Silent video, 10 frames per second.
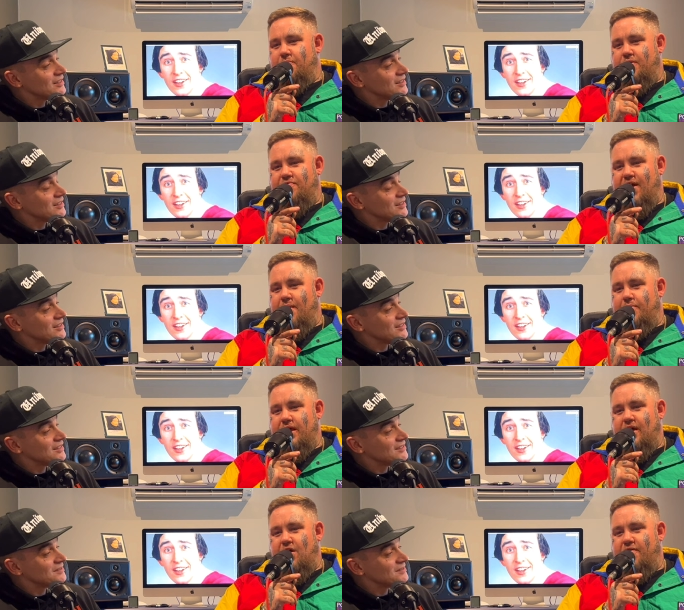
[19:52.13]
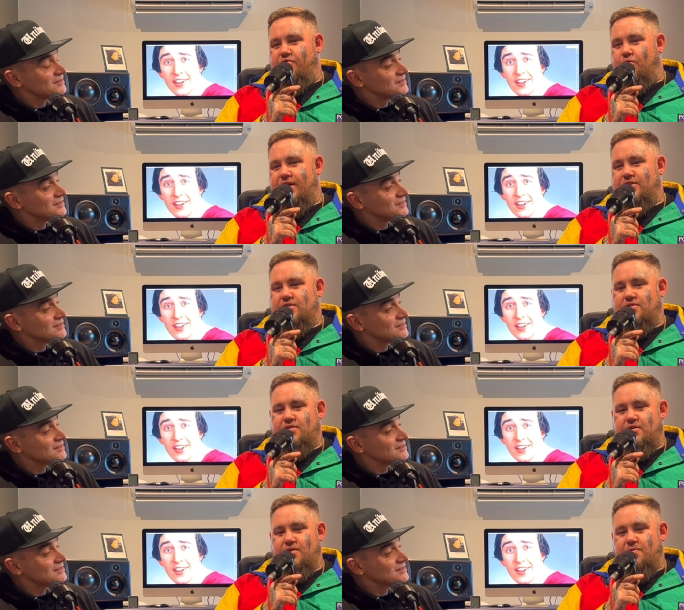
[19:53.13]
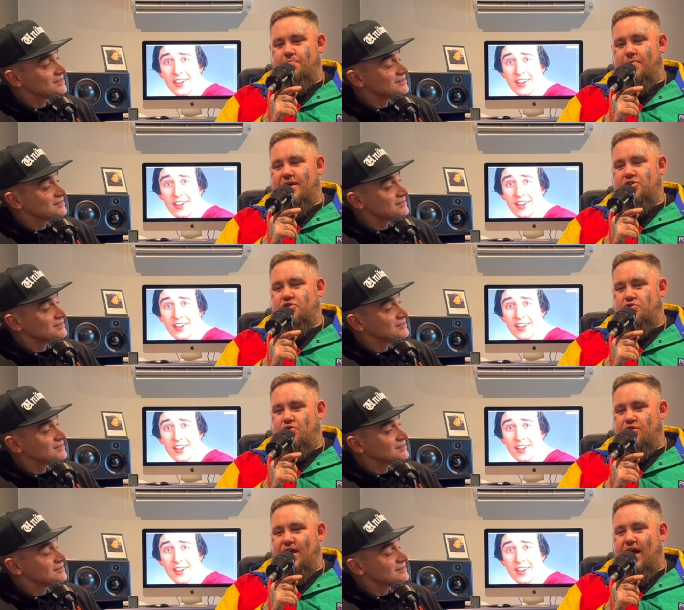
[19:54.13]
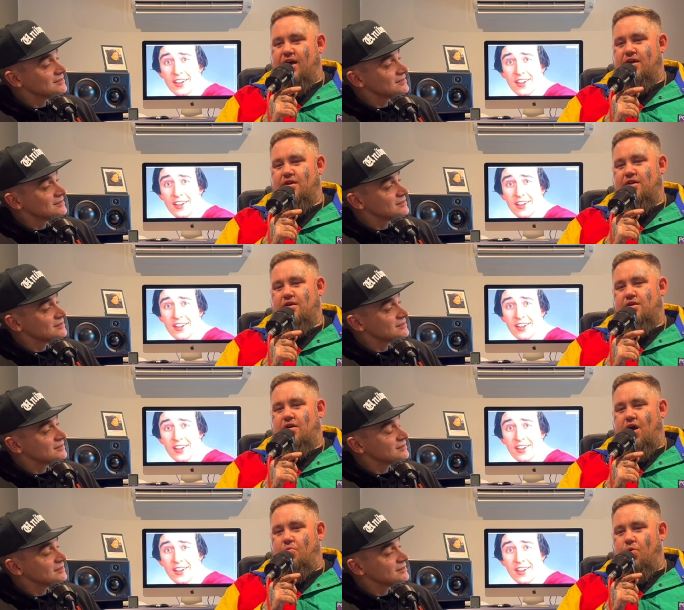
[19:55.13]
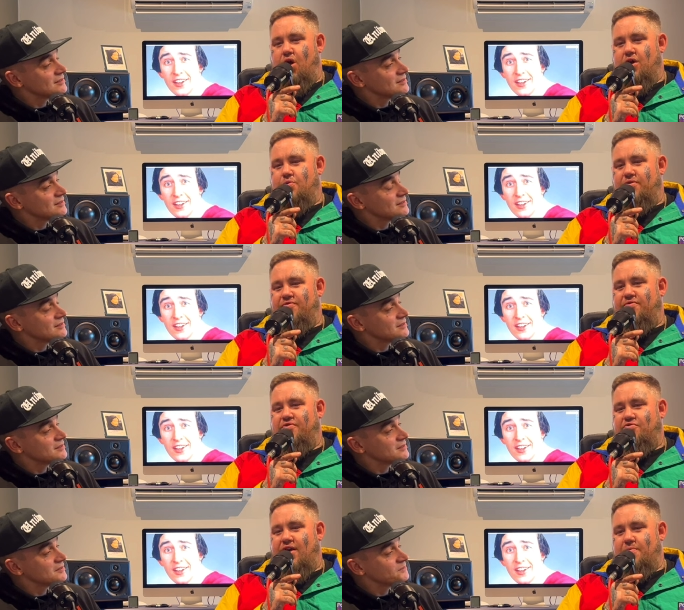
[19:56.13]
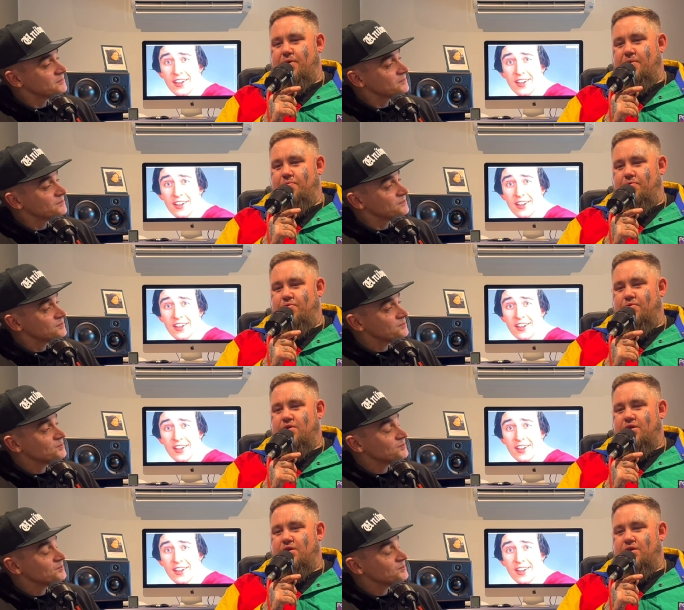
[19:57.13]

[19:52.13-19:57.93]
Speaker 1: people around me and I've always made sure that I work with great people